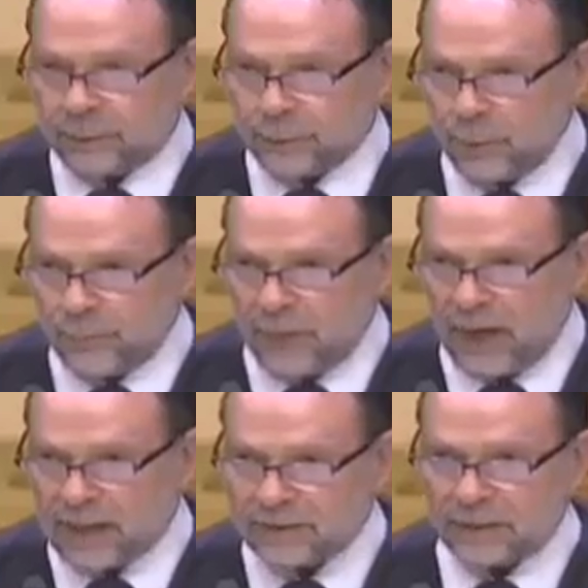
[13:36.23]
true
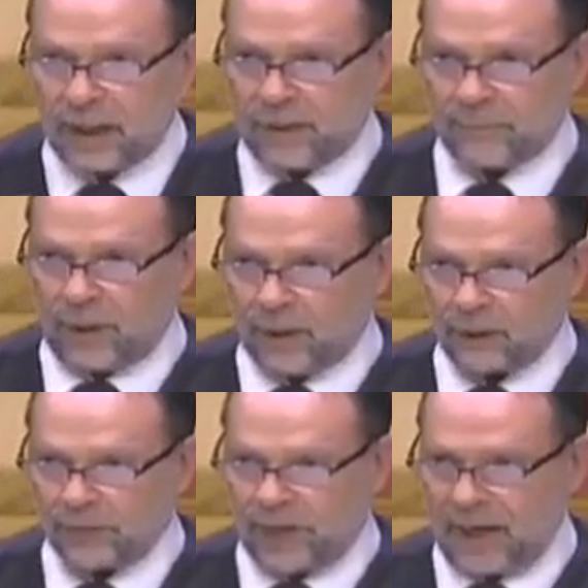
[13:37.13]
facts and not
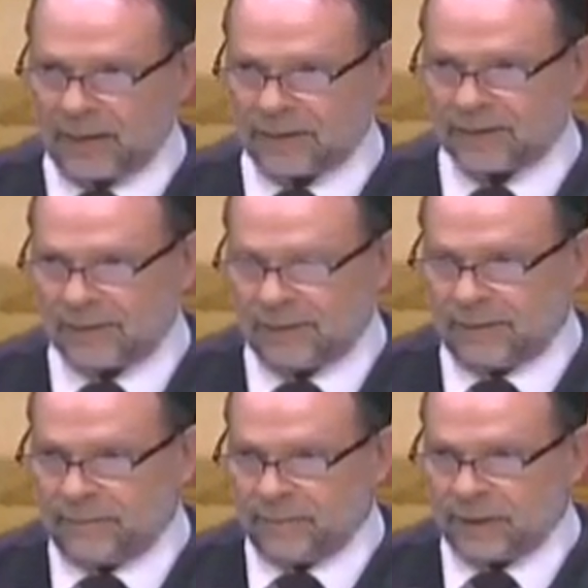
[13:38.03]
false facts,
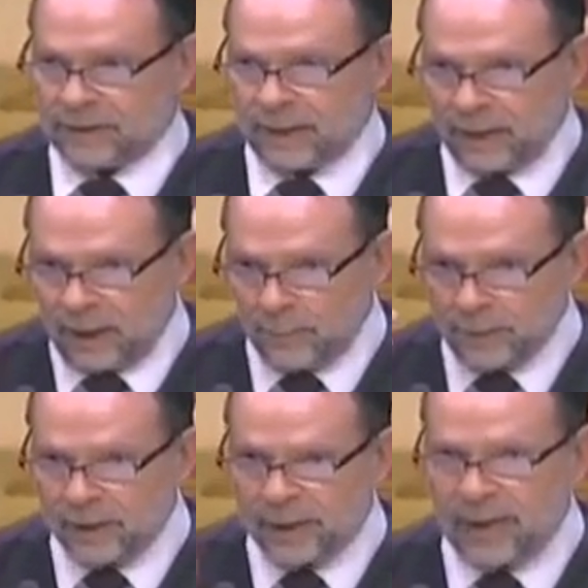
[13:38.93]
it's going to
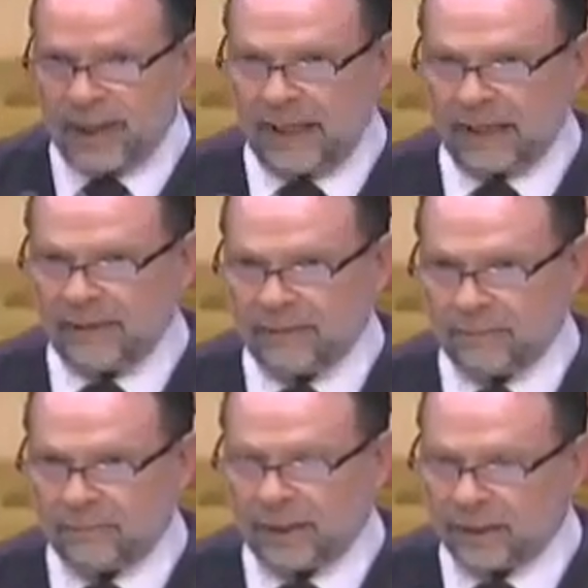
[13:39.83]
help you to gain
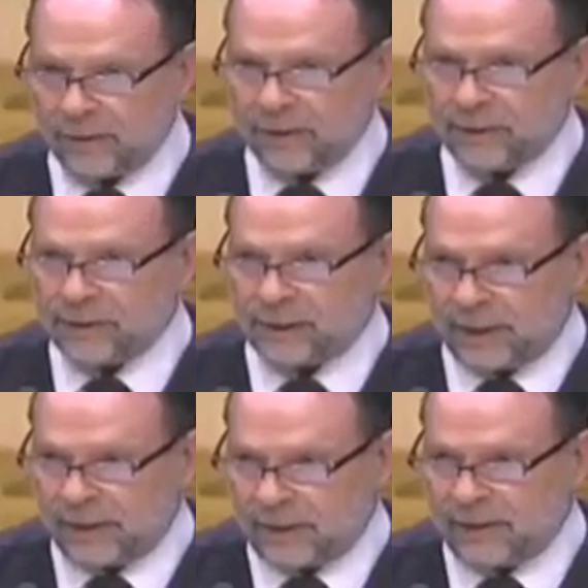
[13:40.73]
better
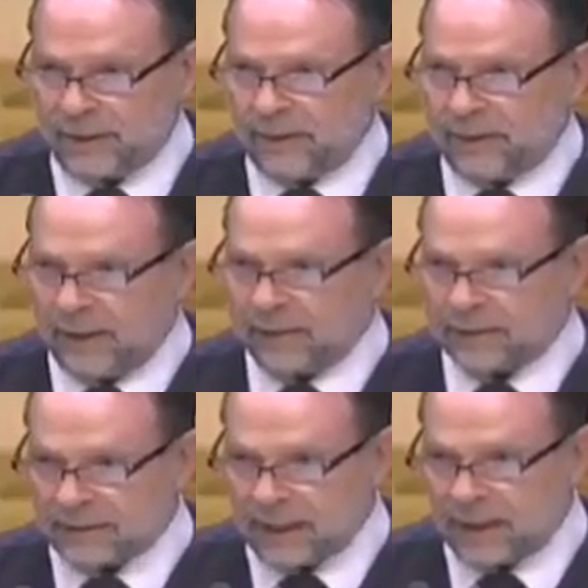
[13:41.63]
understanding and
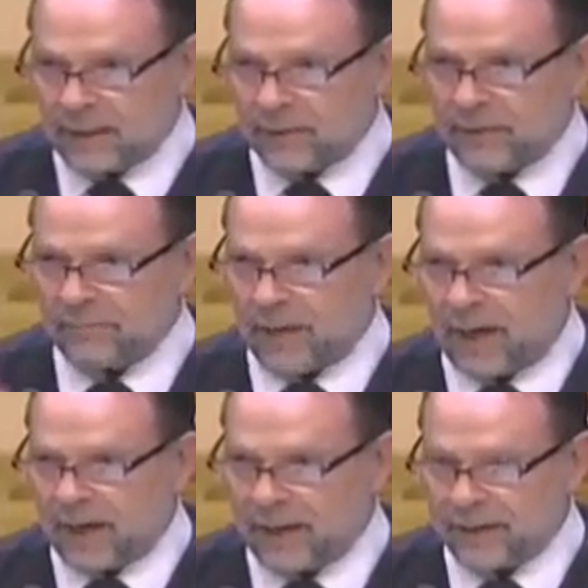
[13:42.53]
a sound
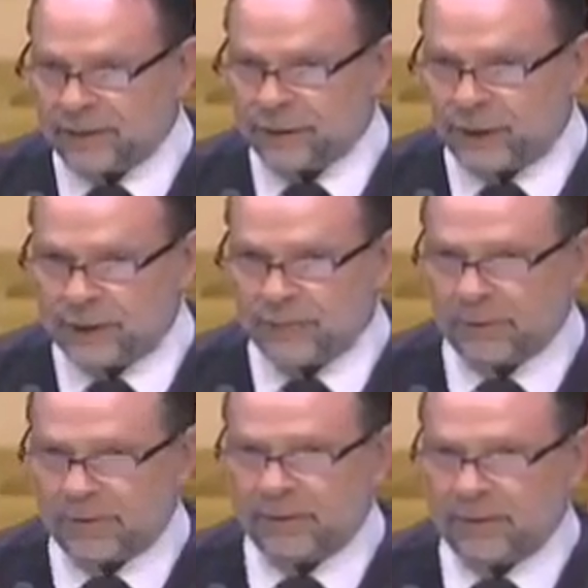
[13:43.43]
mind and
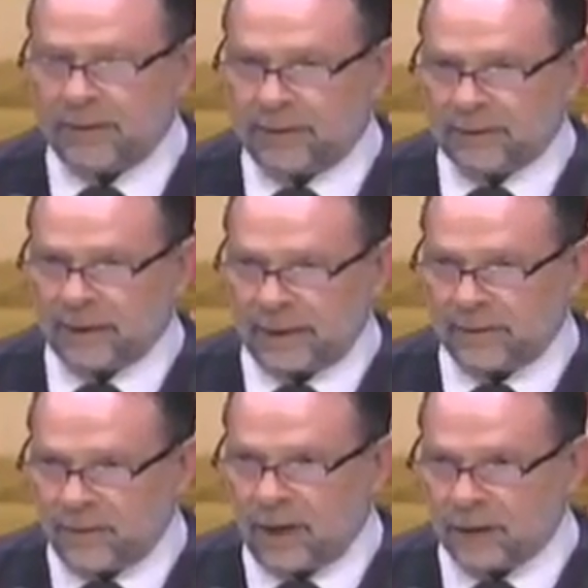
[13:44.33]
judgment
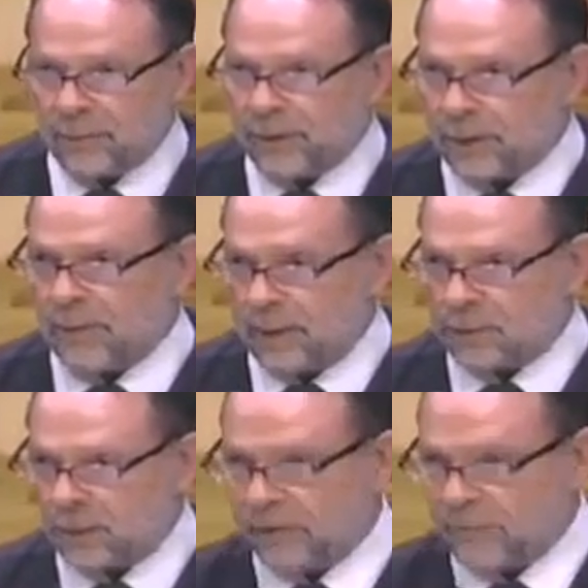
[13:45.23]
later on when you're
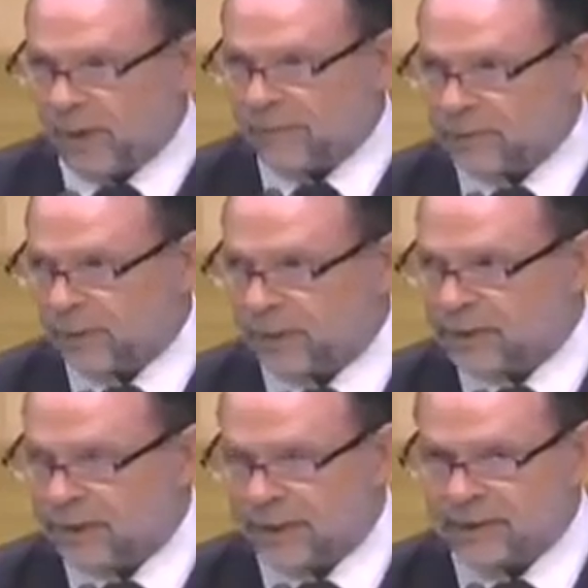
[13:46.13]
about 25 or
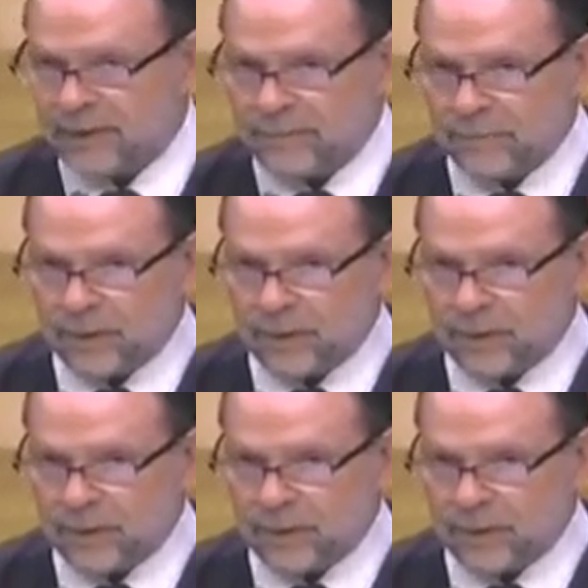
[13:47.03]
26.